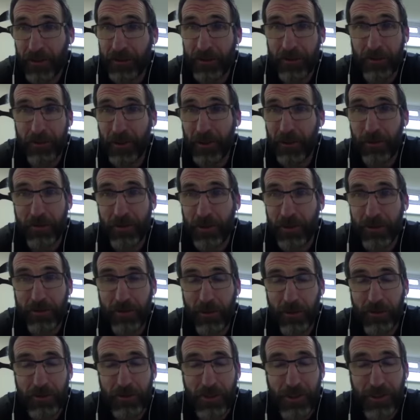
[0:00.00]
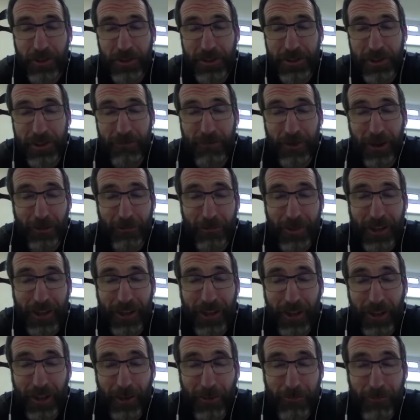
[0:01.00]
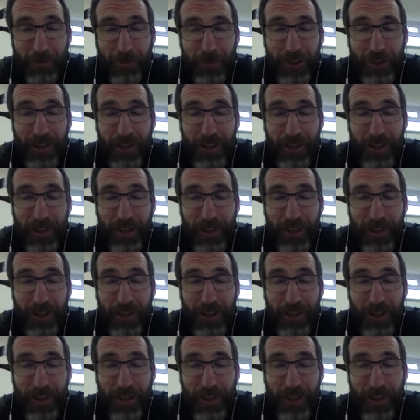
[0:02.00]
as you do, with Swansea University Rugby Club,